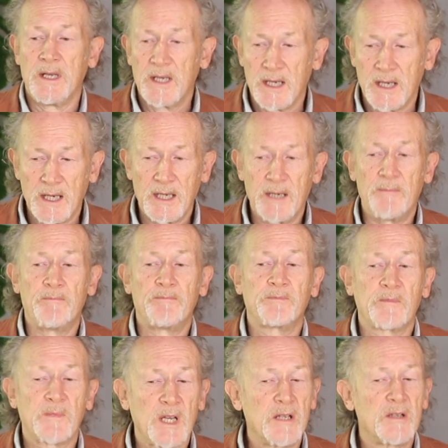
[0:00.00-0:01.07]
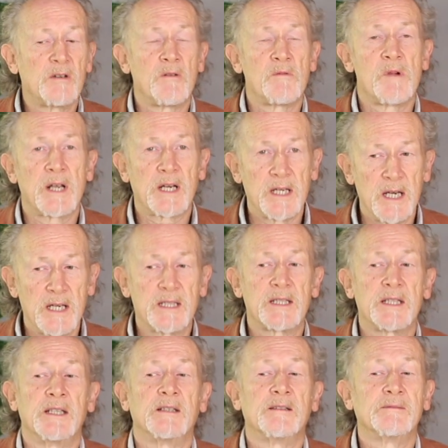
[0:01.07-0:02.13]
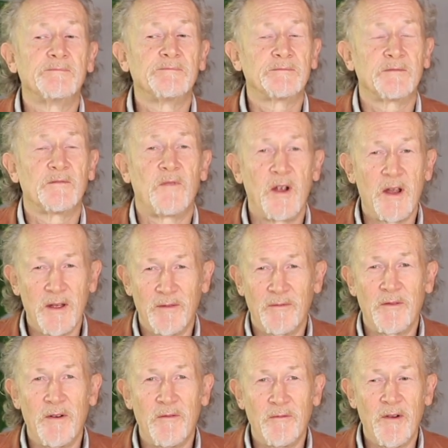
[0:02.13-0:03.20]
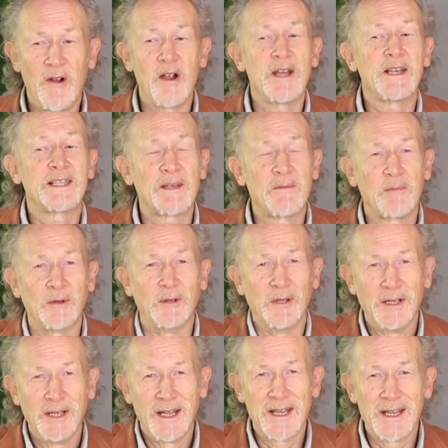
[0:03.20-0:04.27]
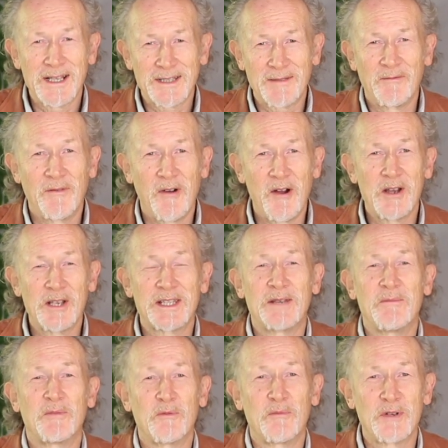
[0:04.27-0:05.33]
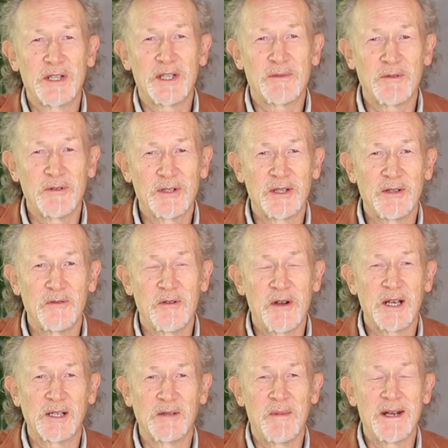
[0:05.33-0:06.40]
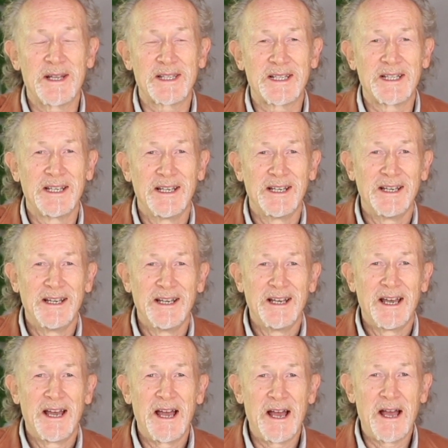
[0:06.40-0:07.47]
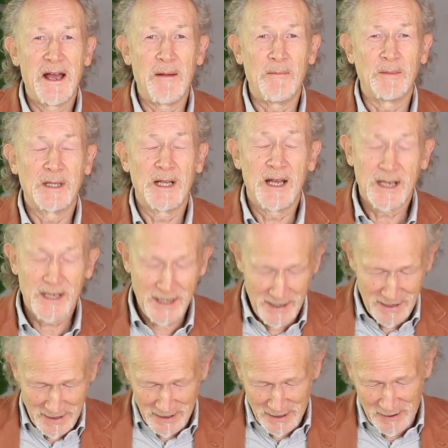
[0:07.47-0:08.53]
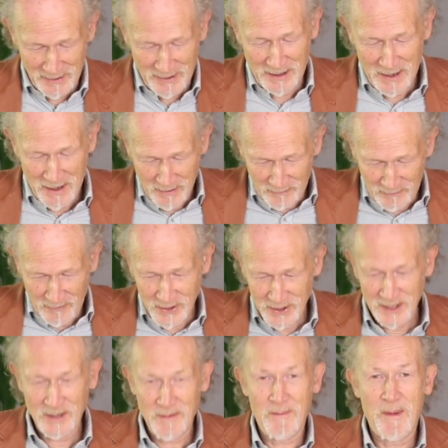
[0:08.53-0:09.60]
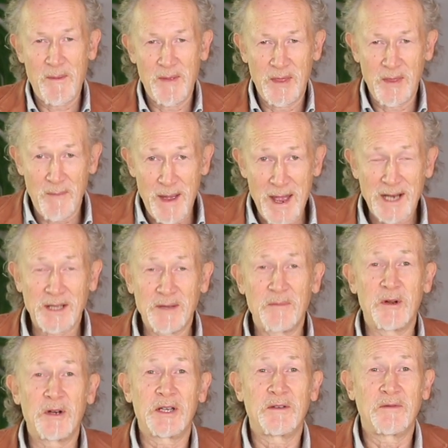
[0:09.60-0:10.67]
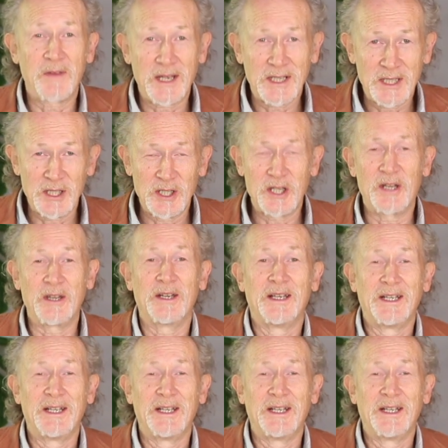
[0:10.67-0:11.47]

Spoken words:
not recognized in very simple. There's some very simple principles in Oriental medicine, like the front and the back of the body affect each other.